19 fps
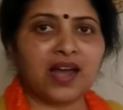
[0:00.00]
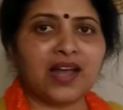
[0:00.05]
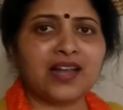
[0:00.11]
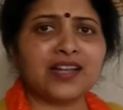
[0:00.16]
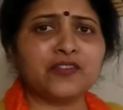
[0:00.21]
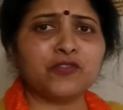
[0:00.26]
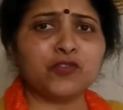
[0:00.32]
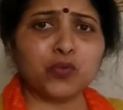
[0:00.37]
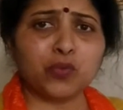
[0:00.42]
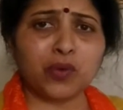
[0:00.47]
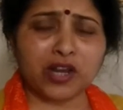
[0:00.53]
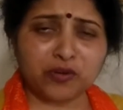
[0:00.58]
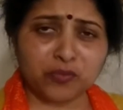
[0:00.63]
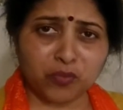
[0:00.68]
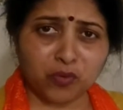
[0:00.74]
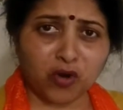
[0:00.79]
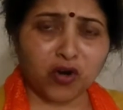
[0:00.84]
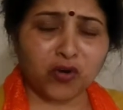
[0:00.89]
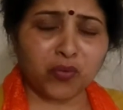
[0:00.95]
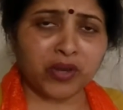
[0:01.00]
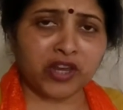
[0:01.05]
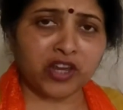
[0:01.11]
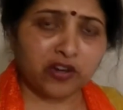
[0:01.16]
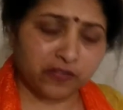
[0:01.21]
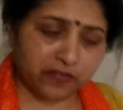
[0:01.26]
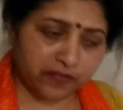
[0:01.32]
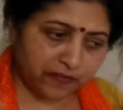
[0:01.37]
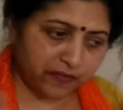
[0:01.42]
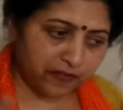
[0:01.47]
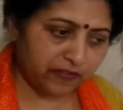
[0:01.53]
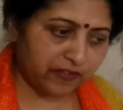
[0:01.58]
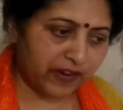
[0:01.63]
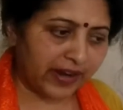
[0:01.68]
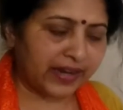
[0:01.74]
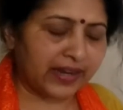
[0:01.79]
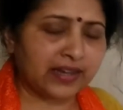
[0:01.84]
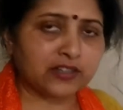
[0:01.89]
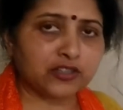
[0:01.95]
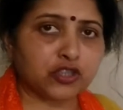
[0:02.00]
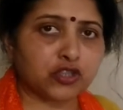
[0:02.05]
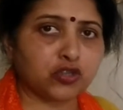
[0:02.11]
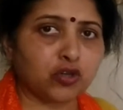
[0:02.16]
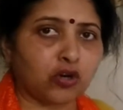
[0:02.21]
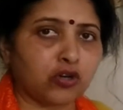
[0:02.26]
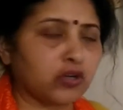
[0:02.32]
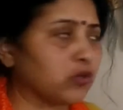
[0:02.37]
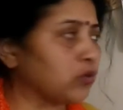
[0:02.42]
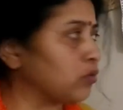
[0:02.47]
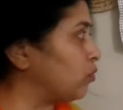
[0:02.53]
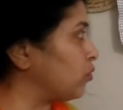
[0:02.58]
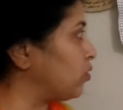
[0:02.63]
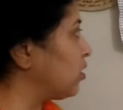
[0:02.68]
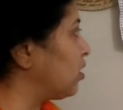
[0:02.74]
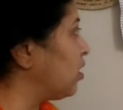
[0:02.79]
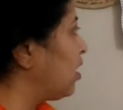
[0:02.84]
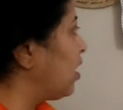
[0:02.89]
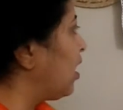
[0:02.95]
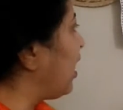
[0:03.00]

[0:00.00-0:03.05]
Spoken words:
I'll give you one more way of finding a shorter route.